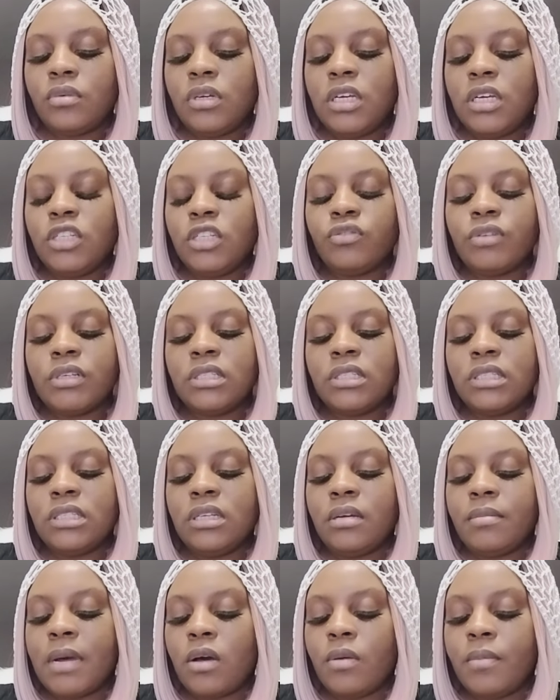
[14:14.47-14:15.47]
It stresses
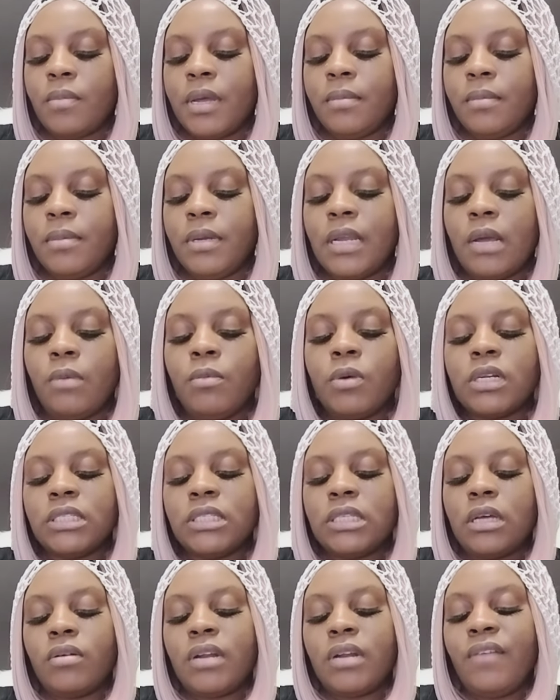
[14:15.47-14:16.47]
them out, baby. They want to talk.